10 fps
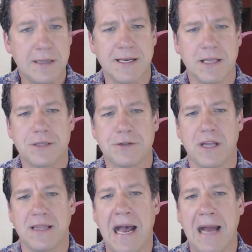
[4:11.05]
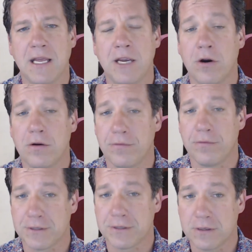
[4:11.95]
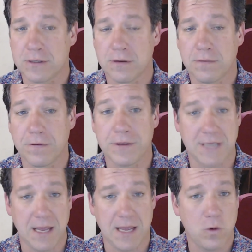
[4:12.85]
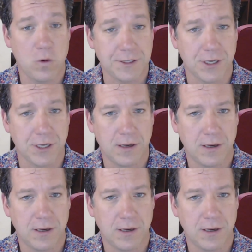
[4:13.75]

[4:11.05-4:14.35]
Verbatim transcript: To illustrate that, here are the results for the same question